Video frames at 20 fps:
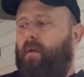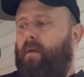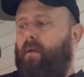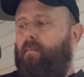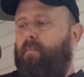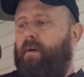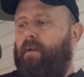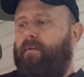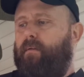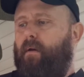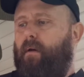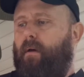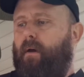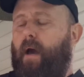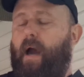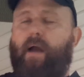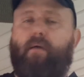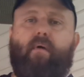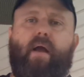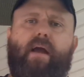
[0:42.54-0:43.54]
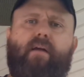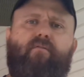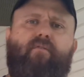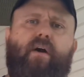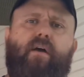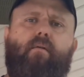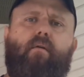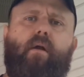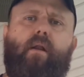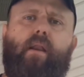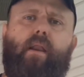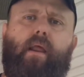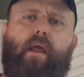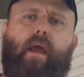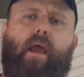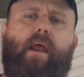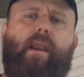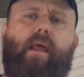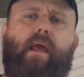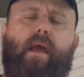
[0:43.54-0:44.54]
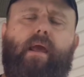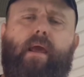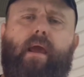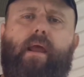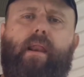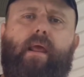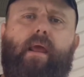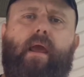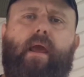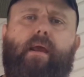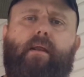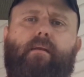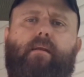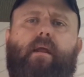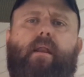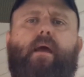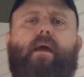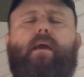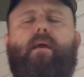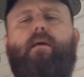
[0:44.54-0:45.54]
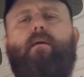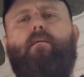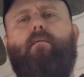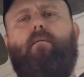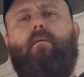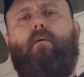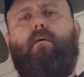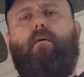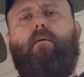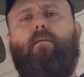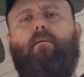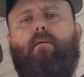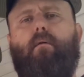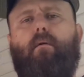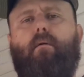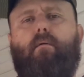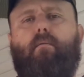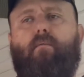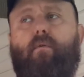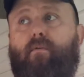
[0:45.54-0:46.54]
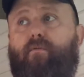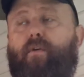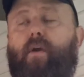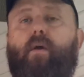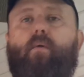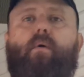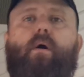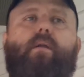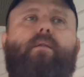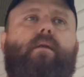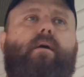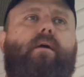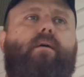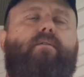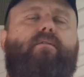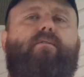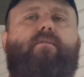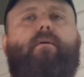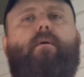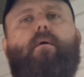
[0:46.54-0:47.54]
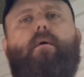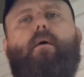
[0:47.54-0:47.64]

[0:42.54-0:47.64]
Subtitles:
But Iraq veteran 8888 did a review on this.